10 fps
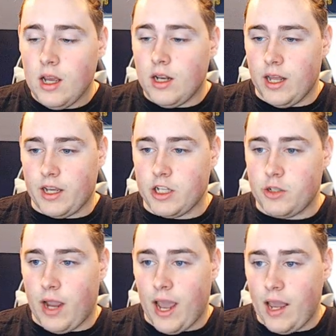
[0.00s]
Like because
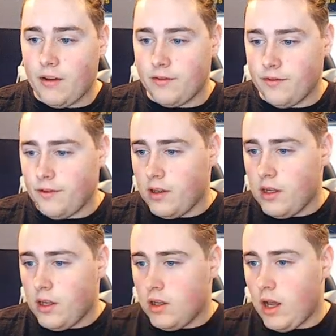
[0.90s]
you have
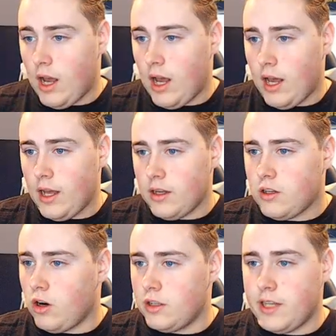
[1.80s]

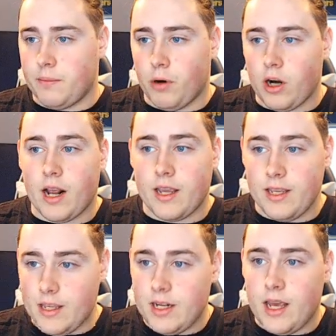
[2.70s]
cards like Bardock and
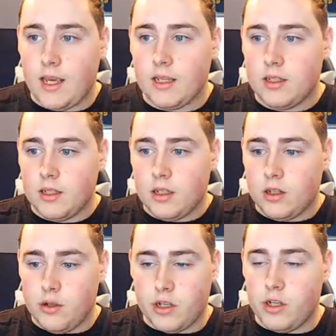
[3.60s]
Guinea,
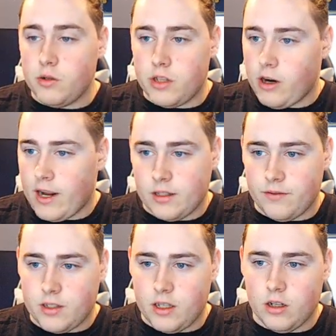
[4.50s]
who you can use their
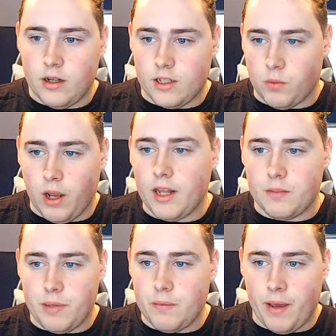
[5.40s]
active skill as well as
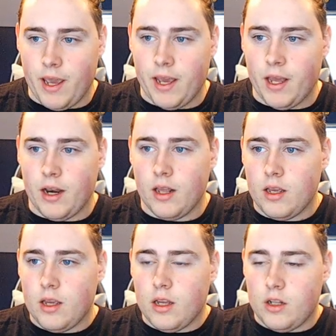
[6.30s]
B-Pan.
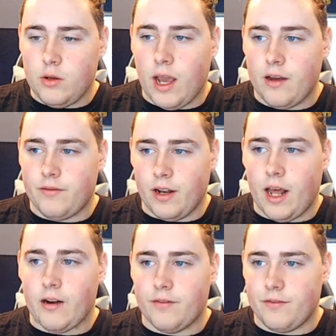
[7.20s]
You have a
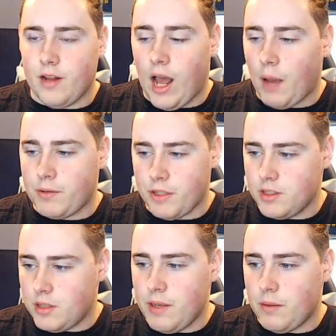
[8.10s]
lot of
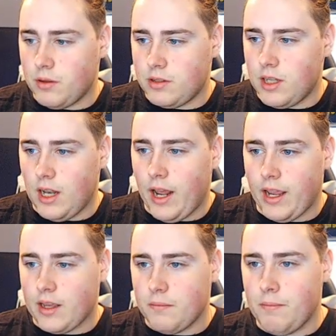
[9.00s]
options to be able to
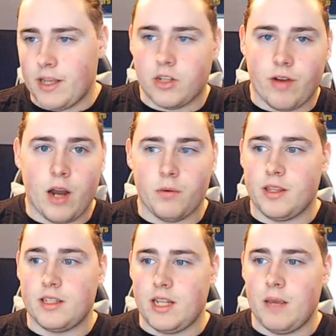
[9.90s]
like mess around with
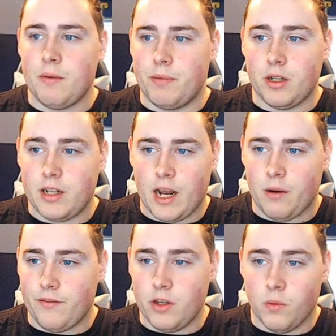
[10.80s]
this team and build it
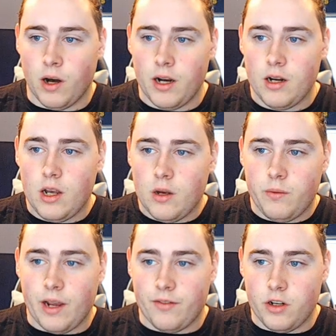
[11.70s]
however you want.
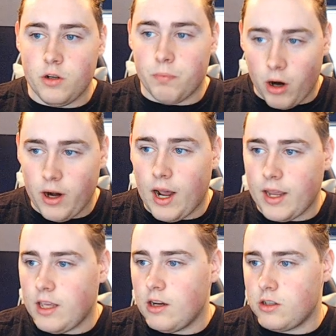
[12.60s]
We have the new Bardock
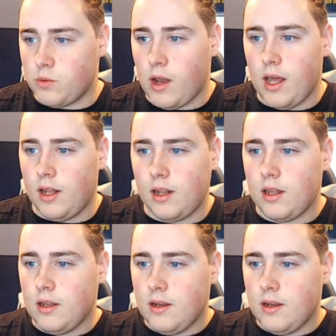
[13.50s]
here as well.